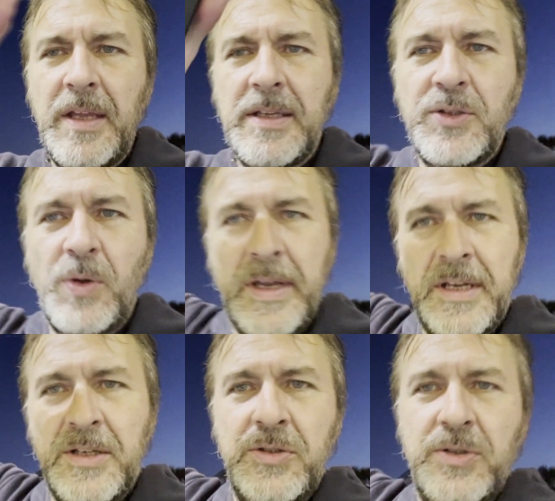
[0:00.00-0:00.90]
so I
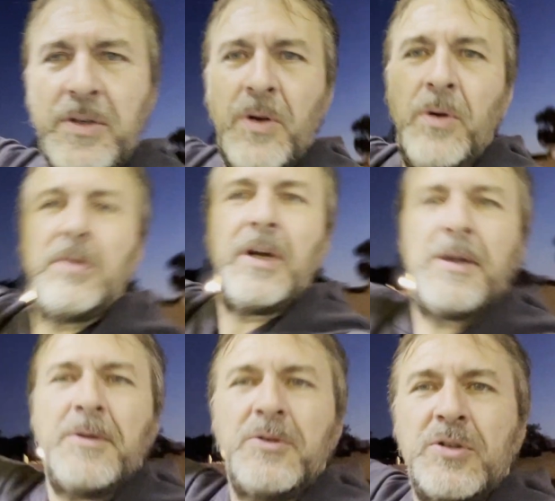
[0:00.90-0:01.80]
can,
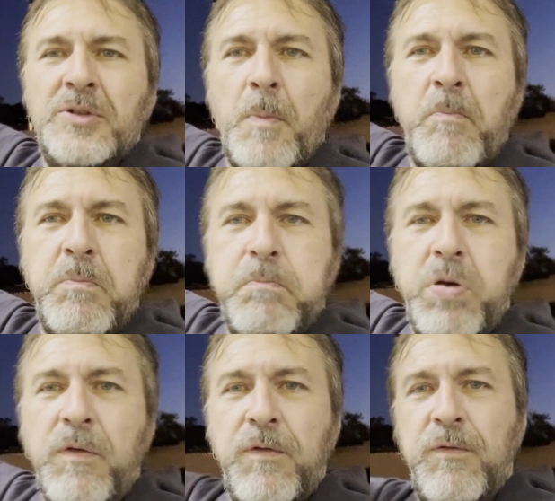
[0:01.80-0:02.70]
I just
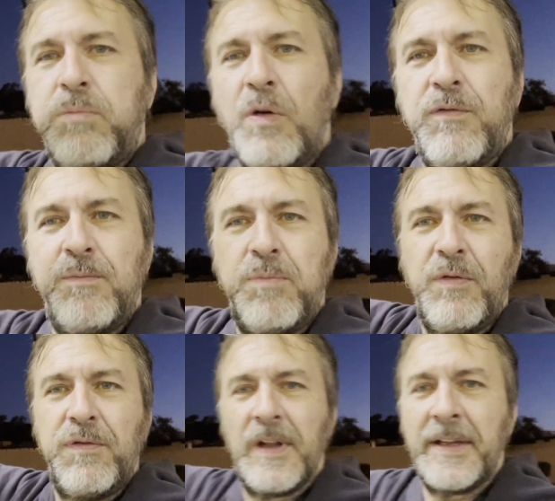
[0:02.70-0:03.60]
poof, poof,
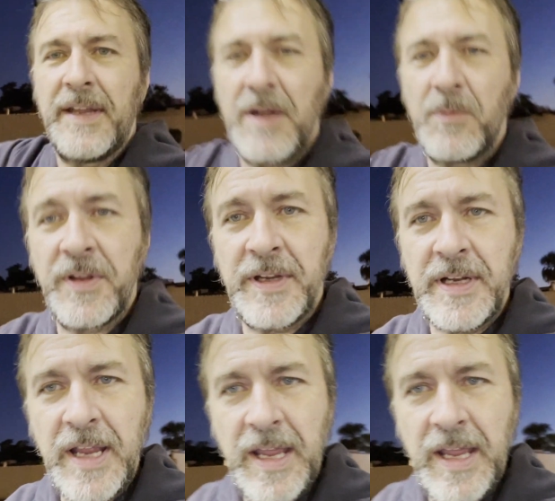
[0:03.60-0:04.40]
poof like that with it.